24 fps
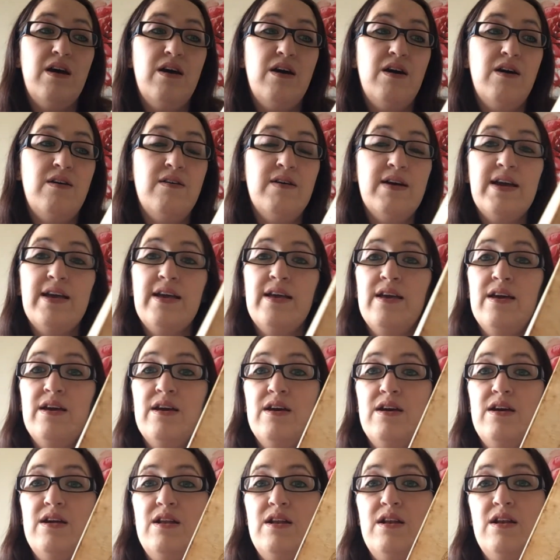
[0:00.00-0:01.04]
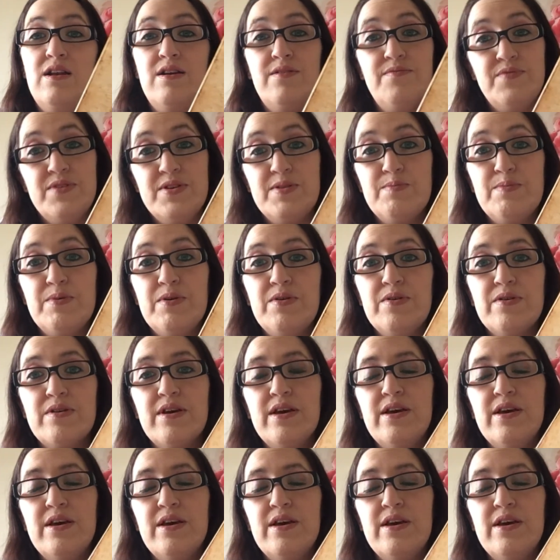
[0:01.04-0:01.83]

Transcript: I love this book.